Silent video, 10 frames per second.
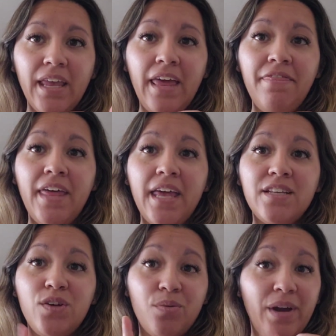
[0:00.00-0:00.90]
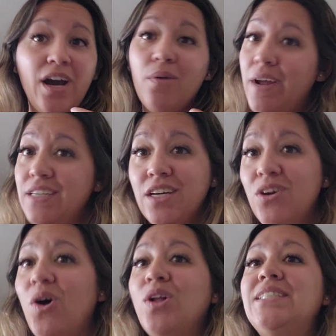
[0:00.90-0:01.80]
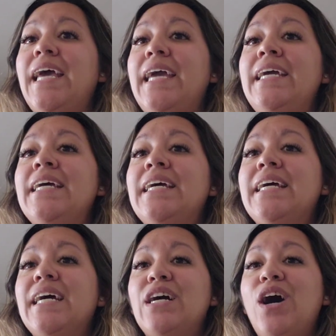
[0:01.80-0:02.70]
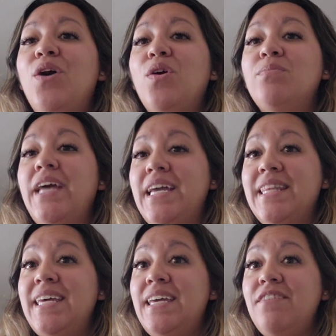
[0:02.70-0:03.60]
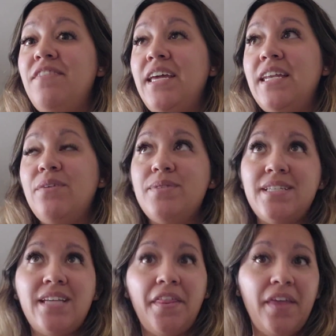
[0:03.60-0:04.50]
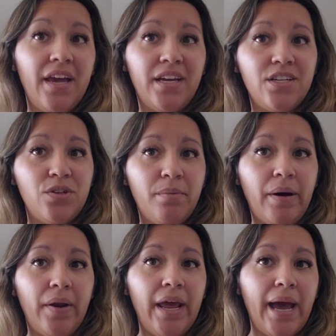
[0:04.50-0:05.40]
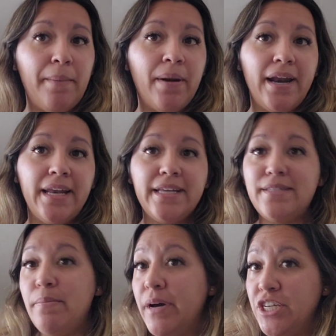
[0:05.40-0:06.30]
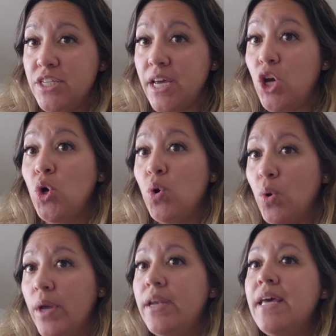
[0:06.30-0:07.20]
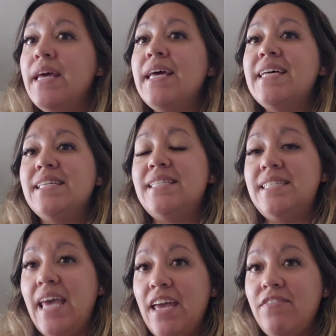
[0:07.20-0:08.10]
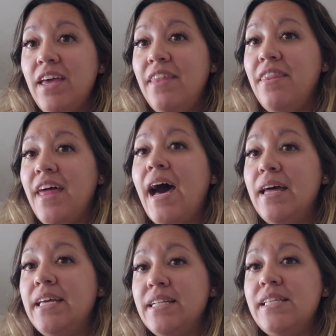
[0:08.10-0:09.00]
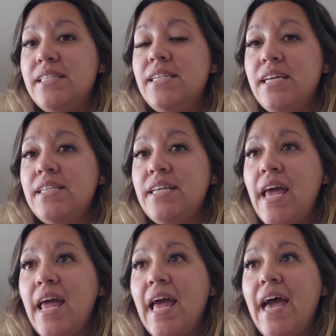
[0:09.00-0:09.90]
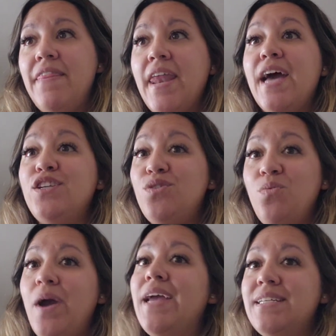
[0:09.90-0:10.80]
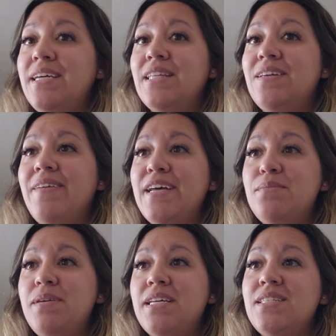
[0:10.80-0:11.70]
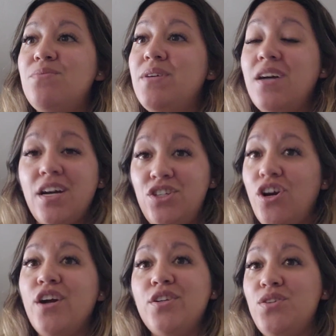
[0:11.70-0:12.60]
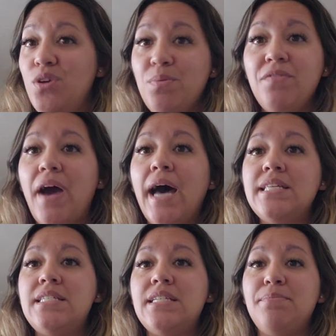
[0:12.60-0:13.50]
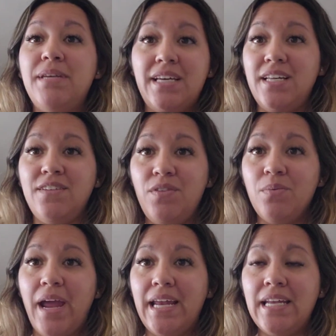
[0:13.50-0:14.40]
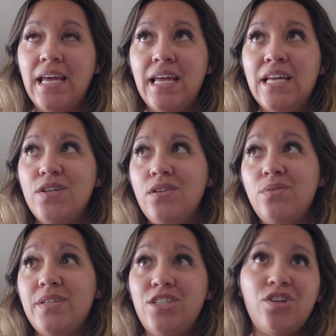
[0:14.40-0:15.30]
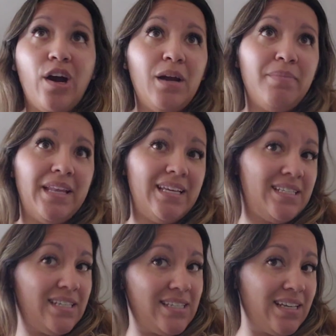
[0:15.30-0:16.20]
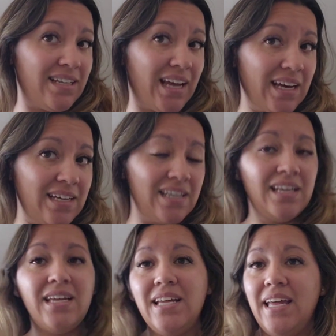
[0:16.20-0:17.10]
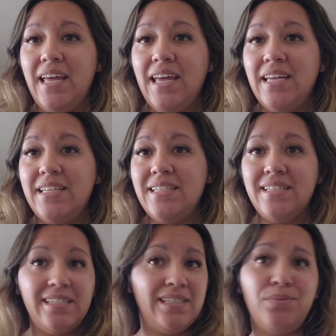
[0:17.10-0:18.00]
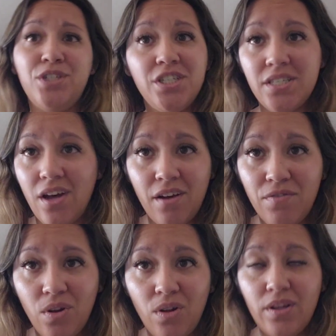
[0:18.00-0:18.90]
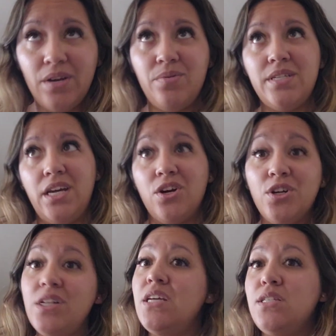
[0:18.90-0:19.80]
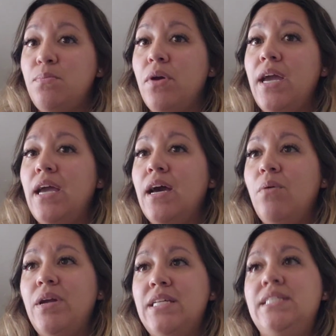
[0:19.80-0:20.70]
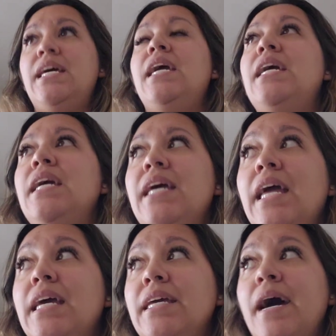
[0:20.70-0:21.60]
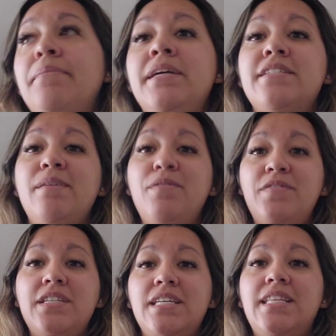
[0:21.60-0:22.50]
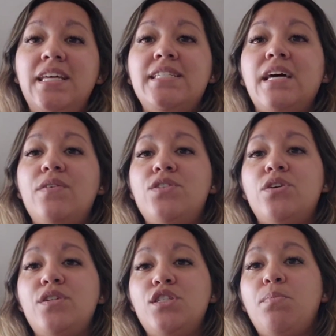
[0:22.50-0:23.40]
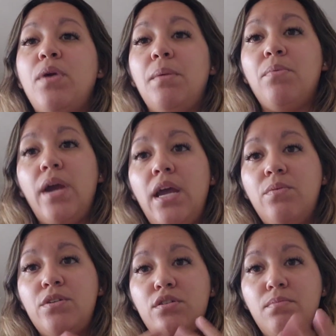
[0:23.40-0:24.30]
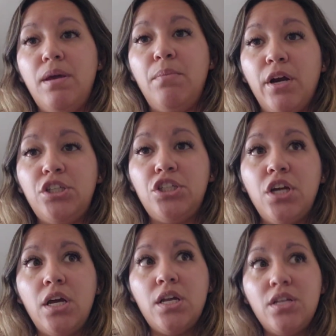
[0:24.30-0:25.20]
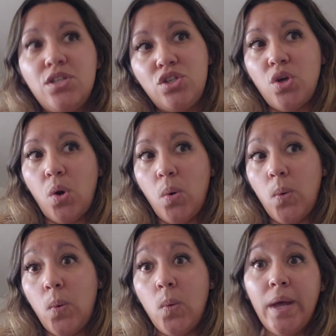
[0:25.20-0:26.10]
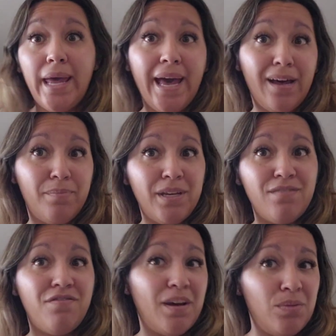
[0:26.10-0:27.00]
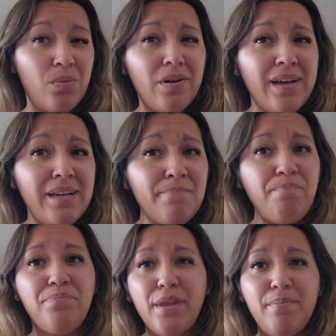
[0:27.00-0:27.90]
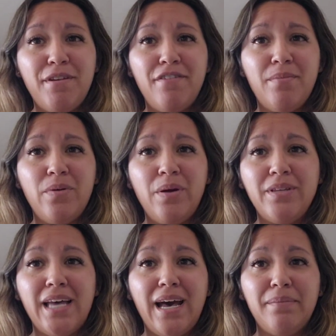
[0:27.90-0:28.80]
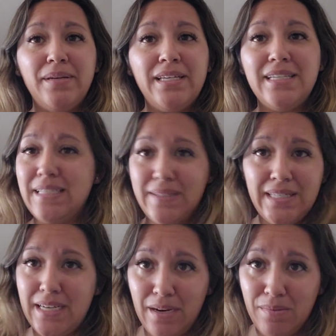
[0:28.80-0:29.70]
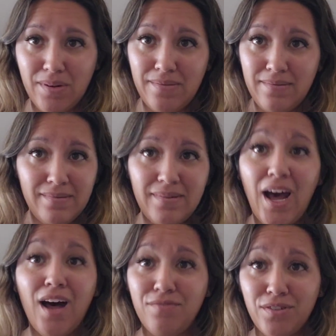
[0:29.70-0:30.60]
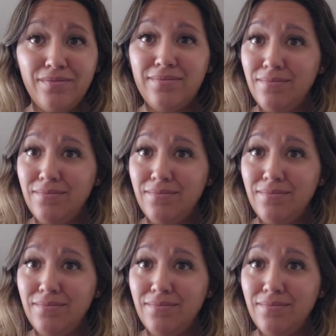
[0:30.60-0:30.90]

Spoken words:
And then so it got rained on all day. Got home late in the evening. There was nothing I could do about it. I brought in as much as I could save in that instant. And then I had to wait to get the rest because it got dark super fast because of the rain. So it was dark by like 6 o'clock and it was just awful. It was like early spring, I want to say. Yeah, because I moved into this house during spring break, which is mid-March. So it happened February, mid-February when that happened. It was terrible, awful.